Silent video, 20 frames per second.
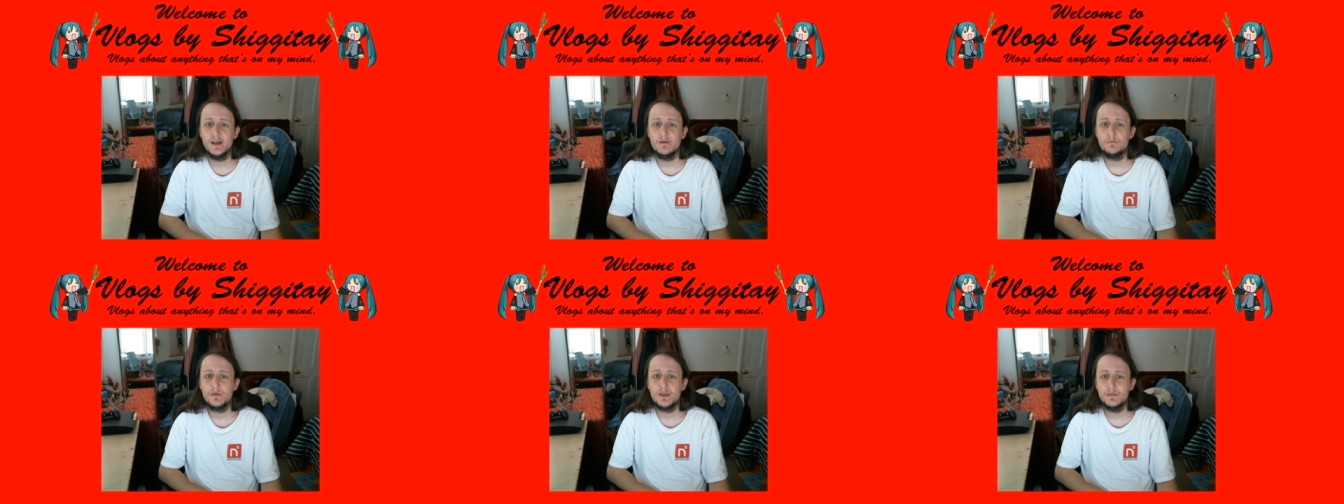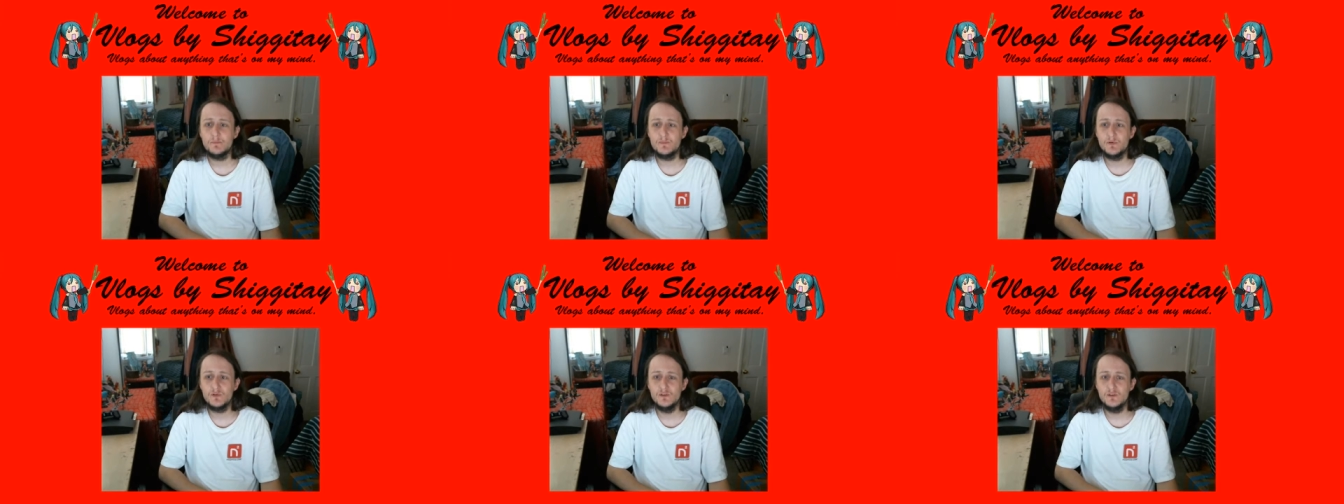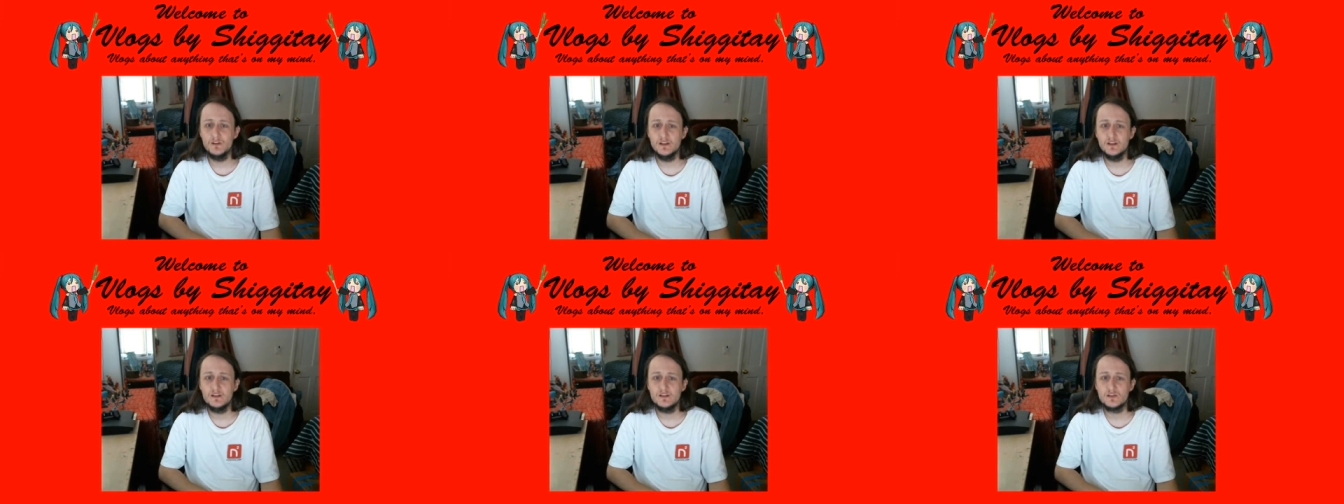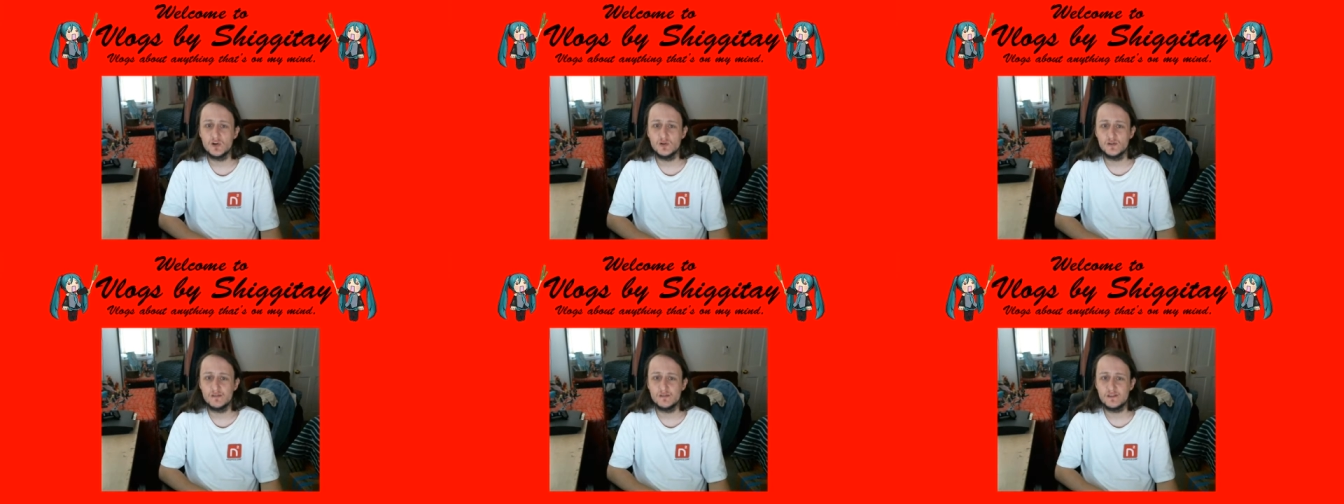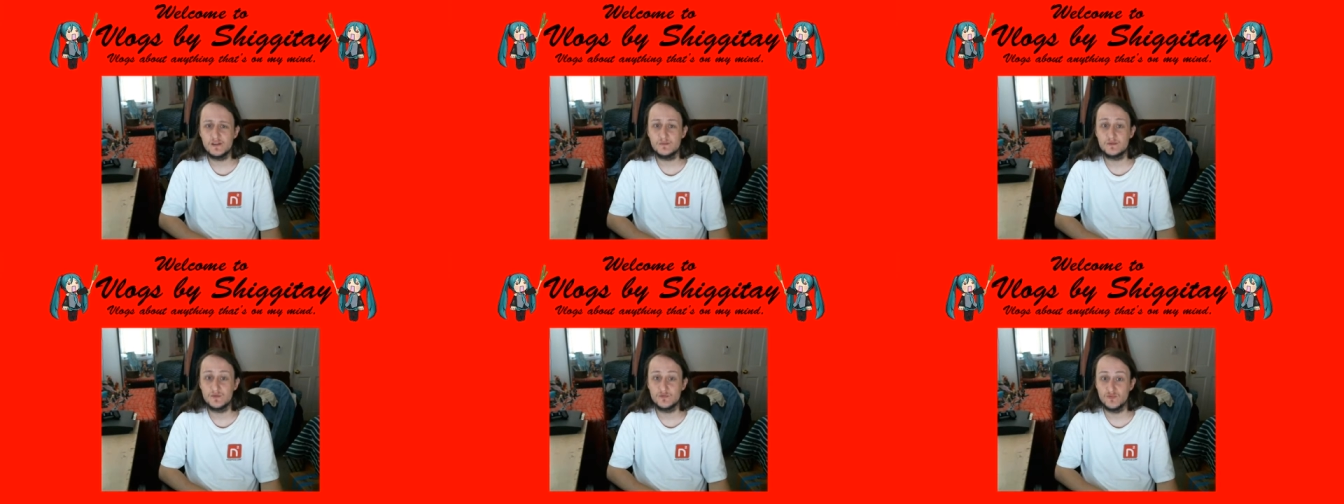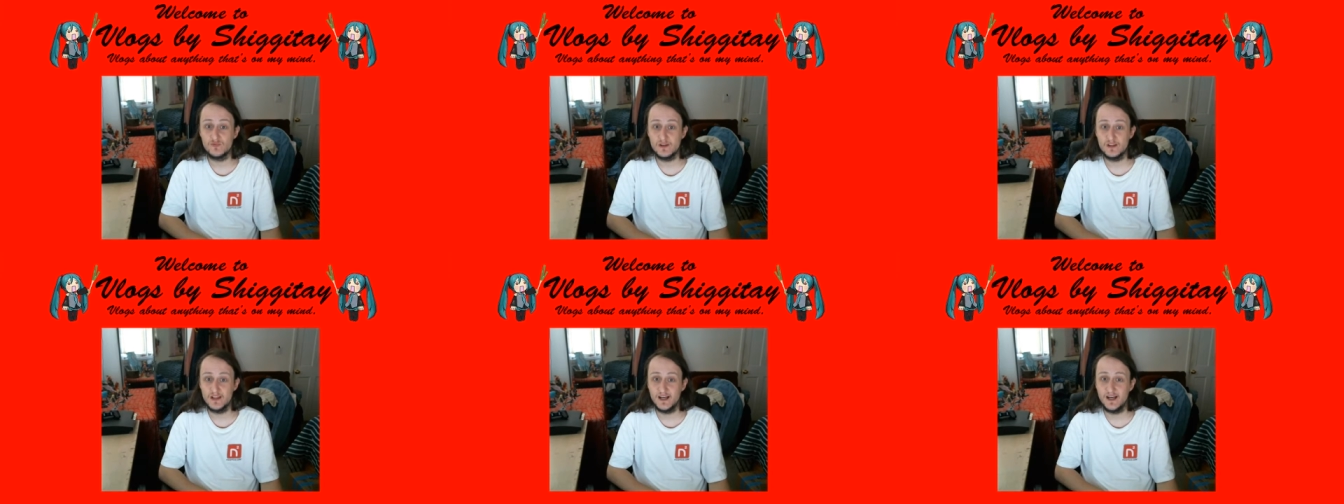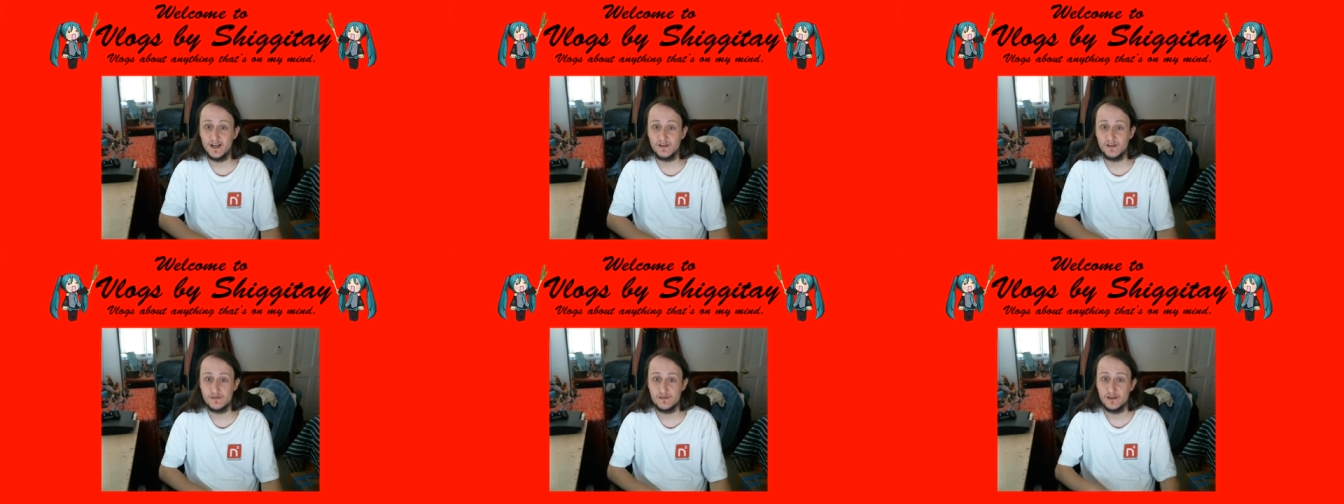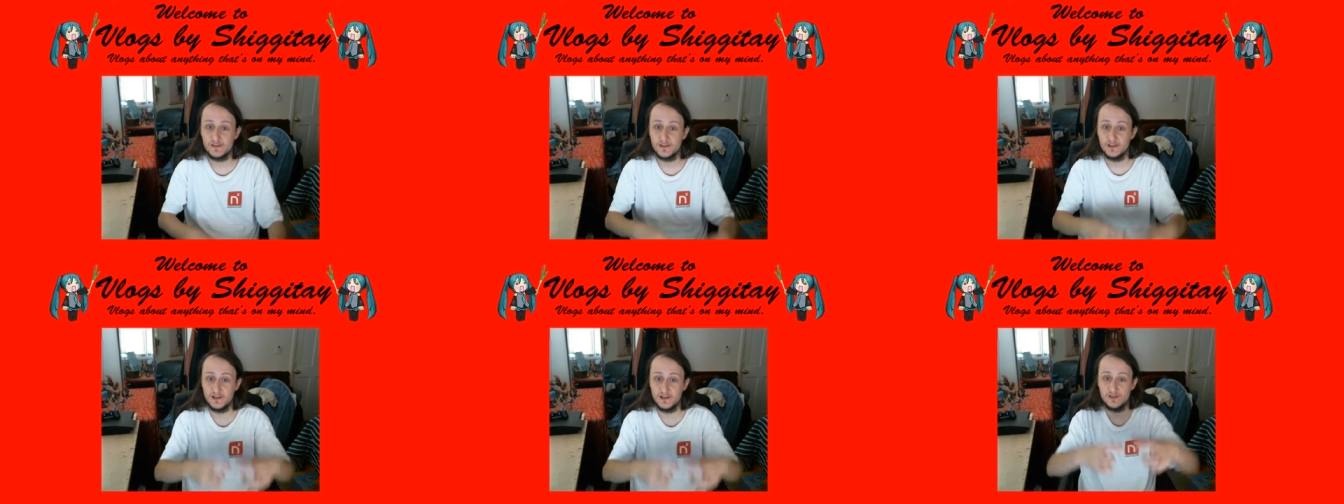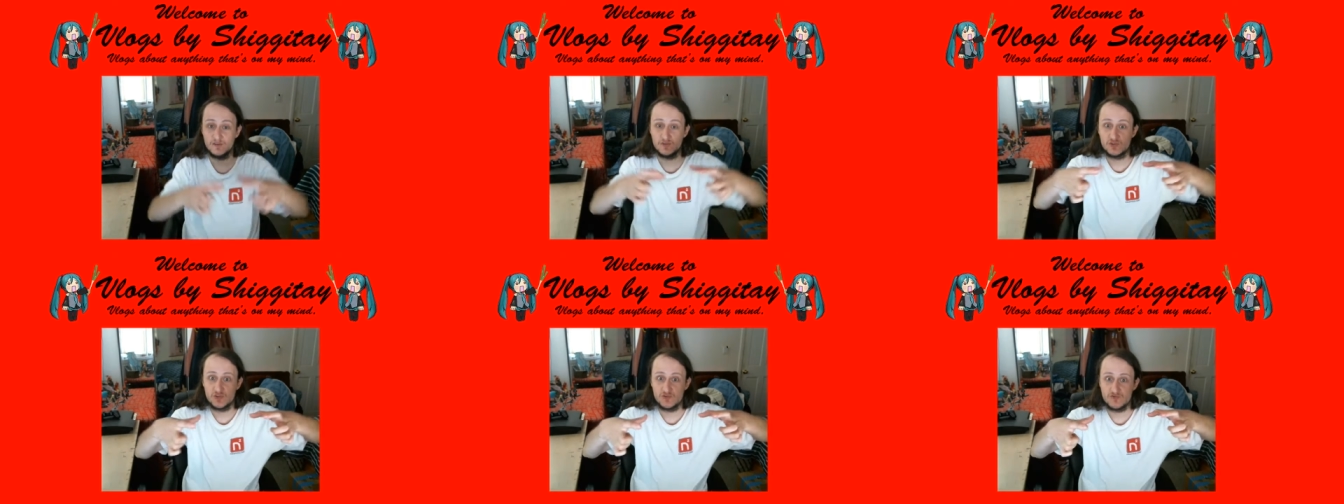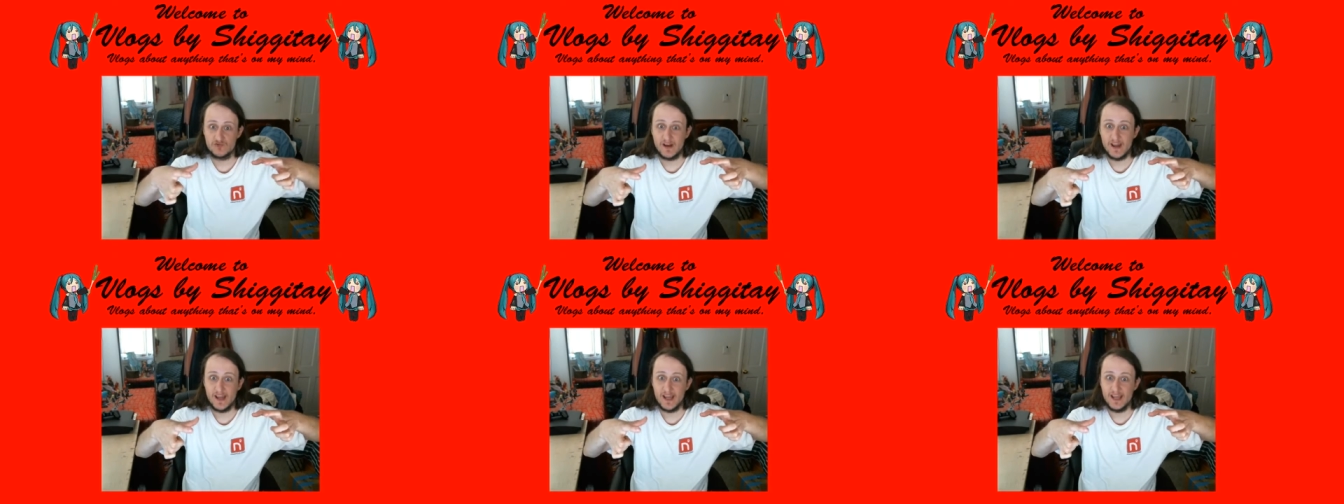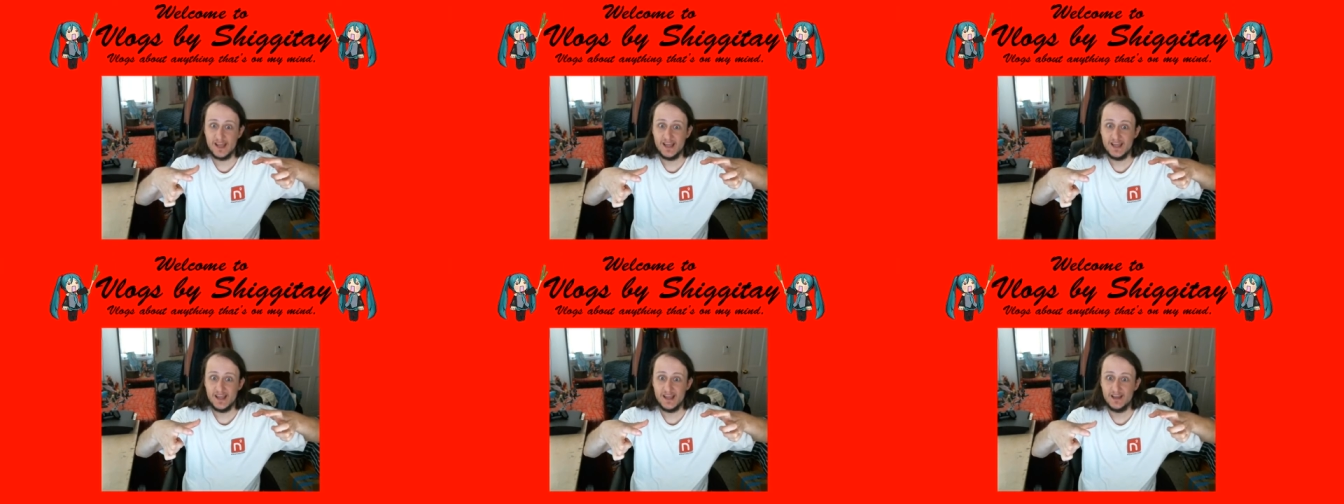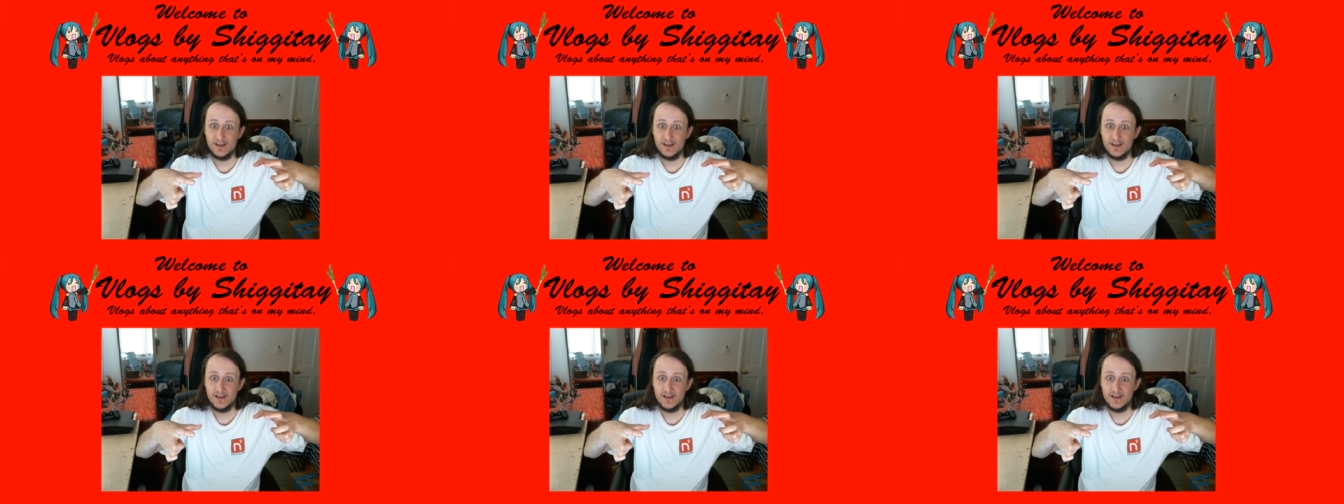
People don't seem to realize that the little tray,